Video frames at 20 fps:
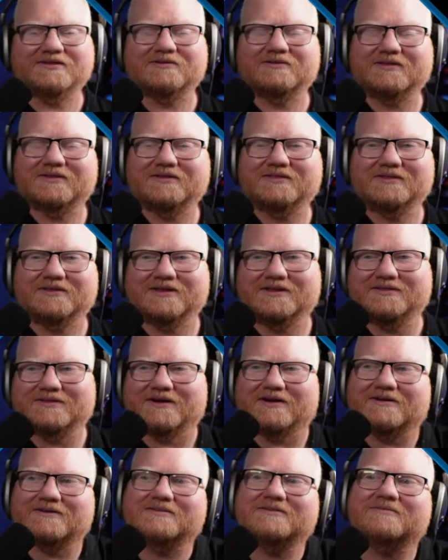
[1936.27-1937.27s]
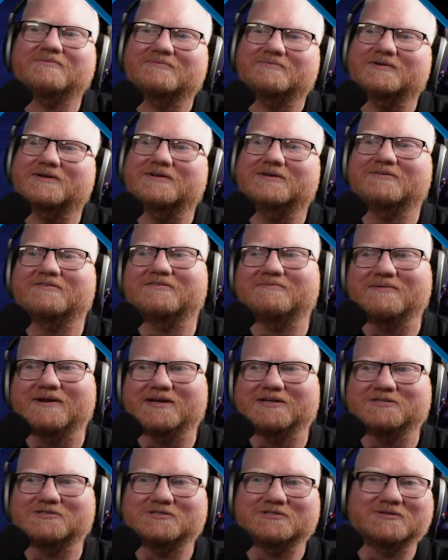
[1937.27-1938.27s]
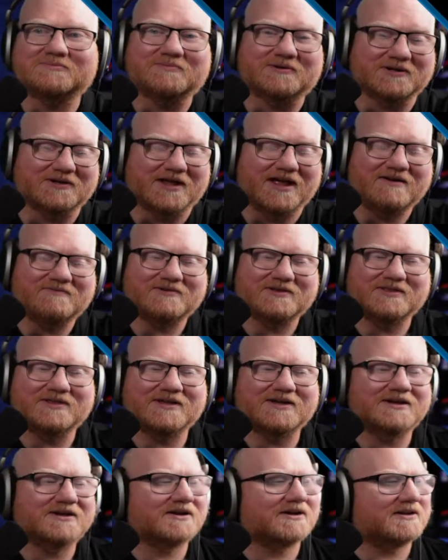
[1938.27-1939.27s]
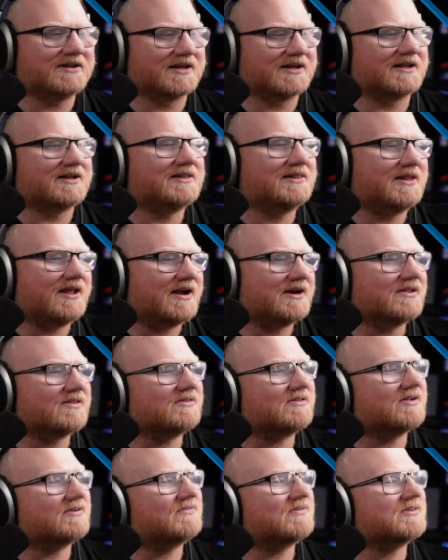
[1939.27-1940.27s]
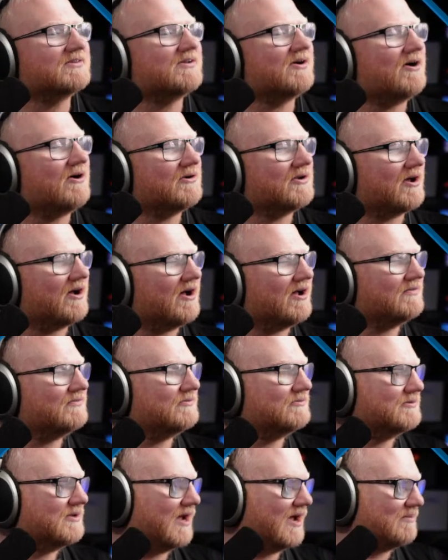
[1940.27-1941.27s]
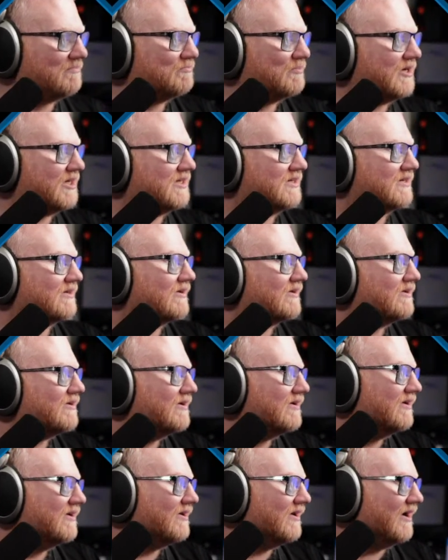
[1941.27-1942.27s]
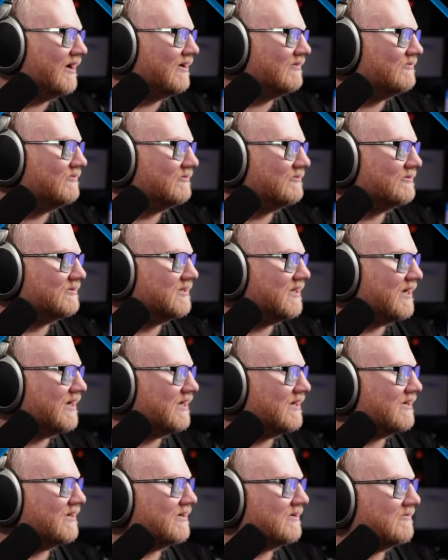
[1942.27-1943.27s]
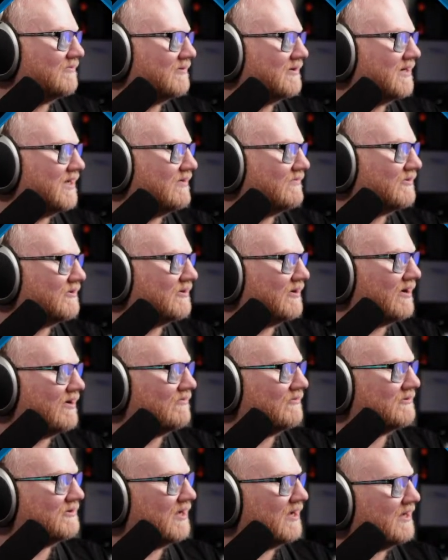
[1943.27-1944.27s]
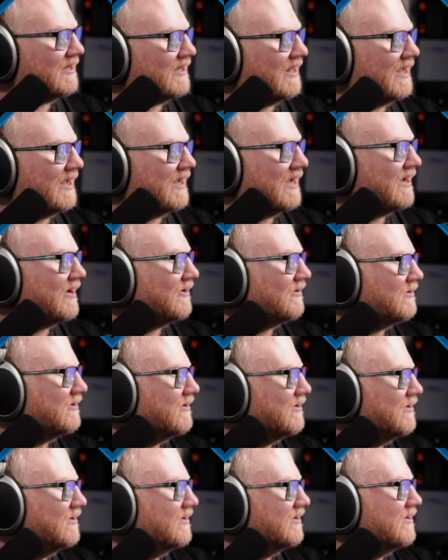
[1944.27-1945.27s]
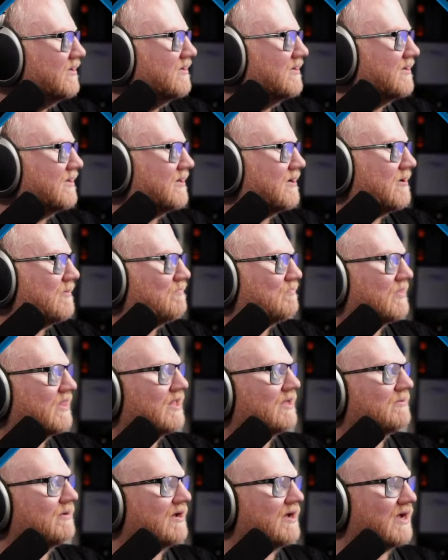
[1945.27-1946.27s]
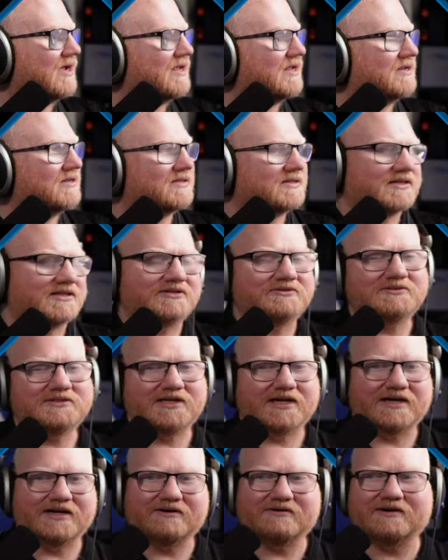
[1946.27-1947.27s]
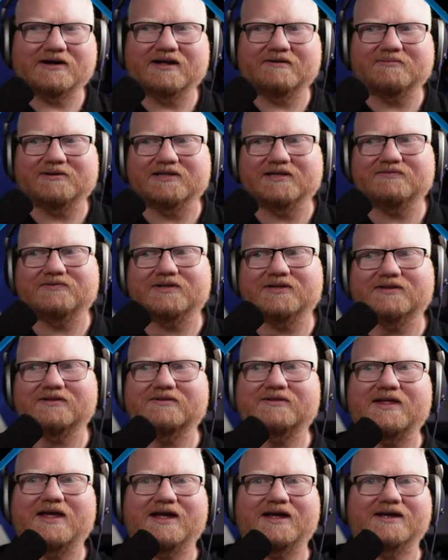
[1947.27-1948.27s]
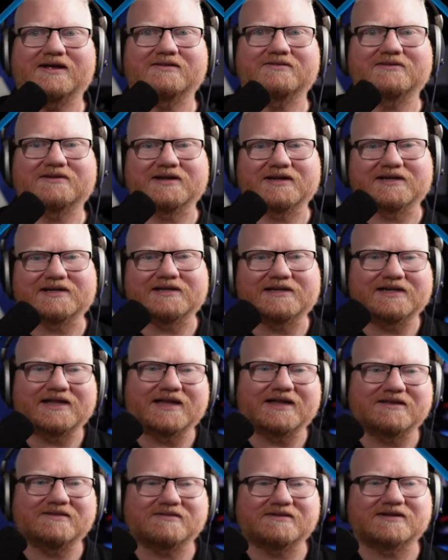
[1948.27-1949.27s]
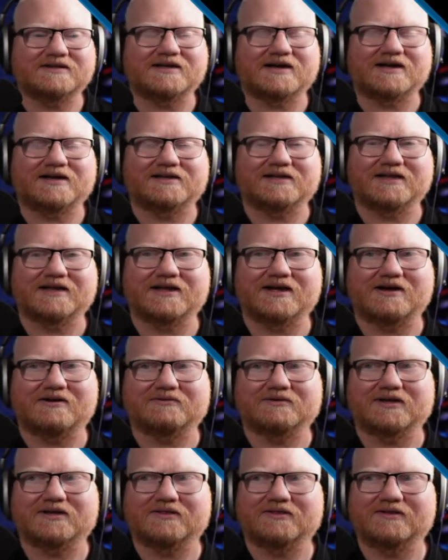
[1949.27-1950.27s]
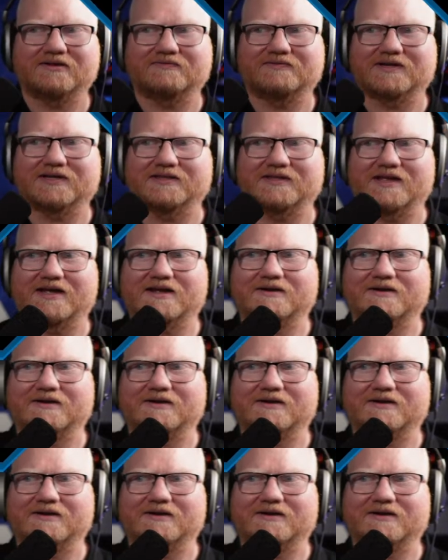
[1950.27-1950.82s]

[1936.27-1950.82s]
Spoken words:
so it's awesome Windows Manager, but everything, like a lot of stuff is called awful.button, awful.whatever, awful.layout. And Qtile, I believe it is, has like lazy.layout and stuff like